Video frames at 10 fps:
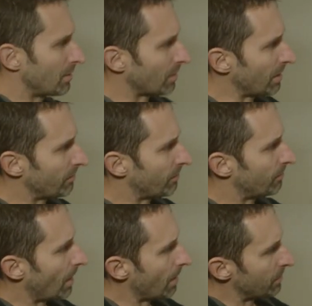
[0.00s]
Kind of
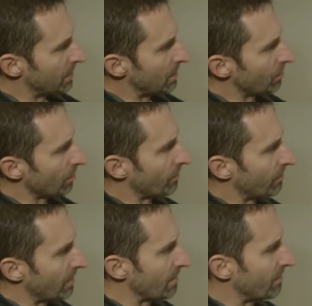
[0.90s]
up in here,
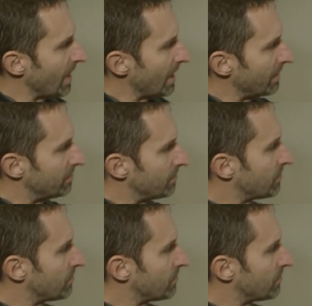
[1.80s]
if they had